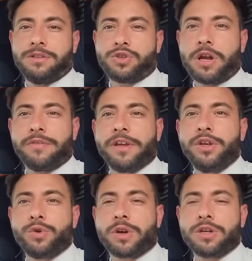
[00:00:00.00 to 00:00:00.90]
Driving in
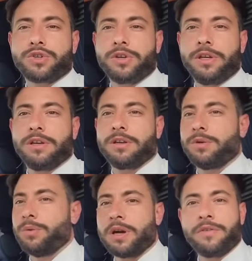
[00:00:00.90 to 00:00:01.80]
your country,
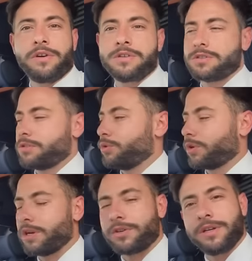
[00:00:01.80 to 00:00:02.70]
wherever your
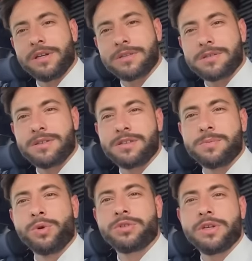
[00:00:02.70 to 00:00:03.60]
country is, it's
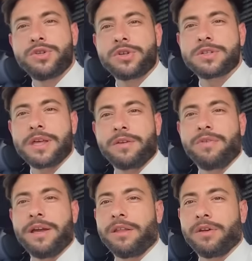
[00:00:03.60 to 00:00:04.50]
more dangerous than
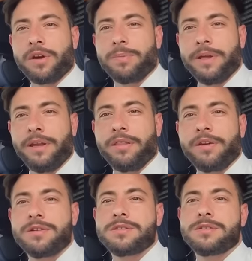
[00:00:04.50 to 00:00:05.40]
flying the airplane.
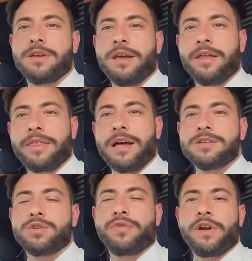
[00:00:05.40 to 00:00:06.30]
There's
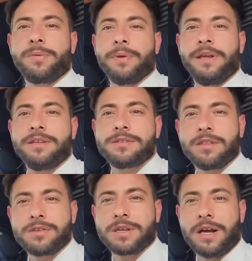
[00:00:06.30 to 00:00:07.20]
thousands of airplanes
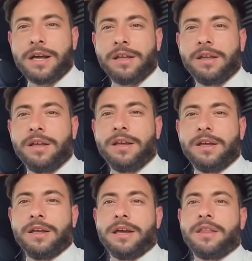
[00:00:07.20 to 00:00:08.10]
in the sky,
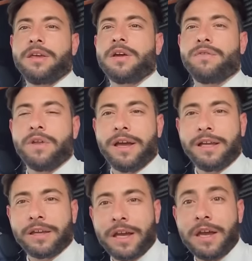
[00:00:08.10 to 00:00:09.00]
and they are
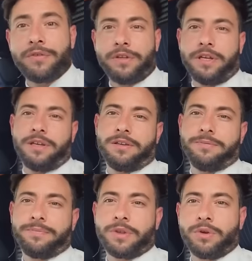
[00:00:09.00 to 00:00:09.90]
flying every day,
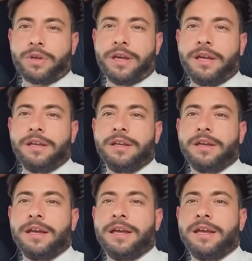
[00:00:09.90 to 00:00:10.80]
okay?
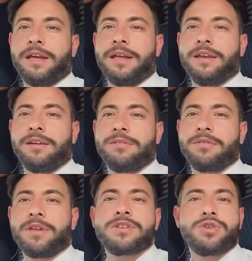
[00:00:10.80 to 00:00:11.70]
And
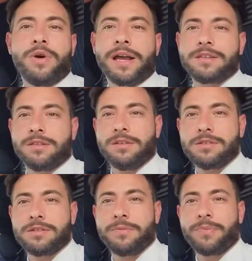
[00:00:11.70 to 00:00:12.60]
there's no accident.
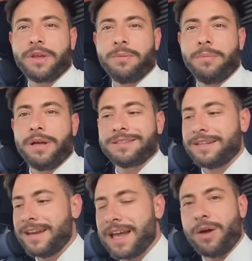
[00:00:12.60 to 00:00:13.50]
But
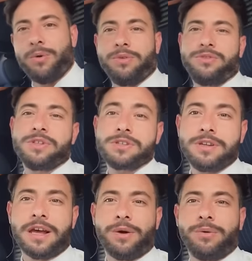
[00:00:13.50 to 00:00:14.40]
now, just
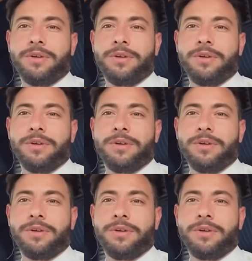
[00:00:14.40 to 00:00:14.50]
now,